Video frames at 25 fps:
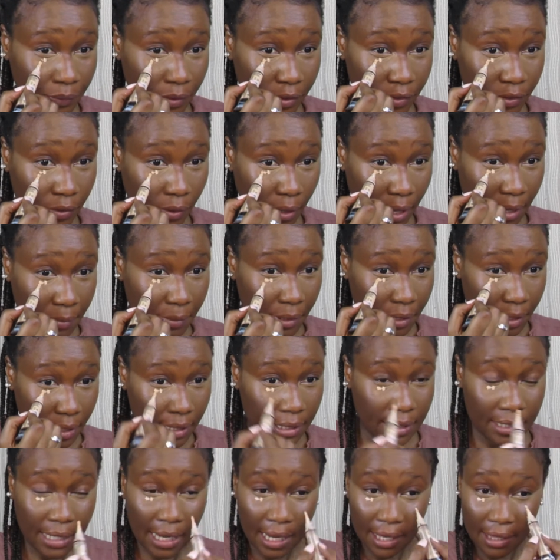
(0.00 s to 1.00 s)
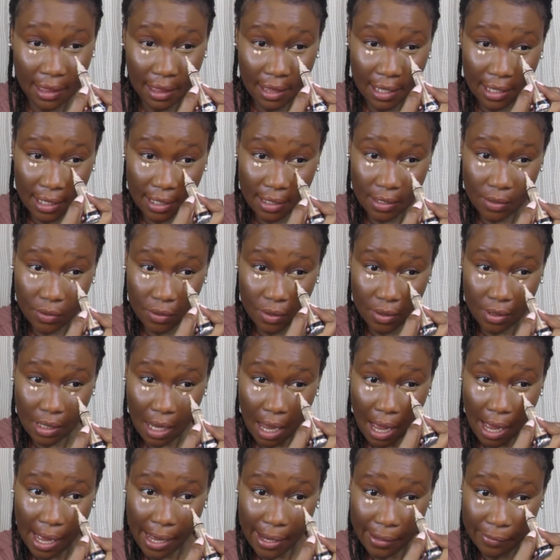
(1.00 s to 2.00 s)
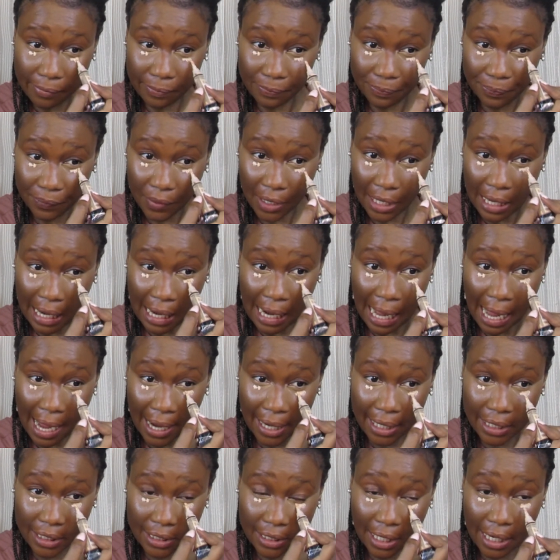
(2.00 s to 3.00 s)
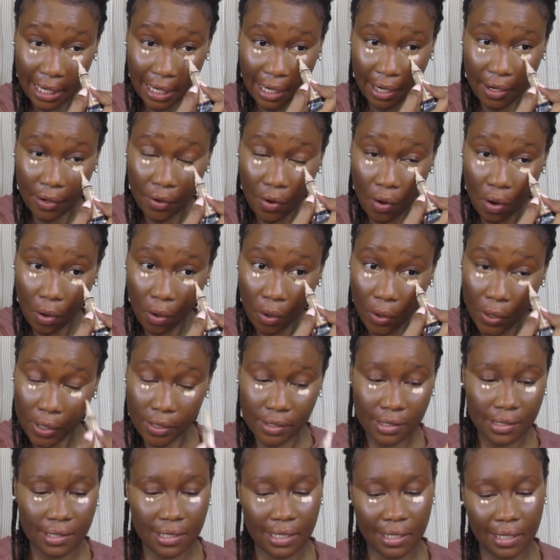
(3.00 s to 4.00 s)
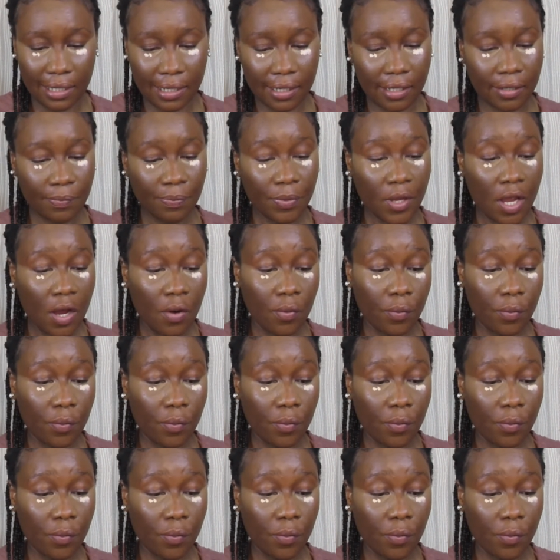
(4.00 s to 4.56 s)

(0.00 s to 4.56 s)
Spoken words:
So I'm gonna take this light LA Gold concealer,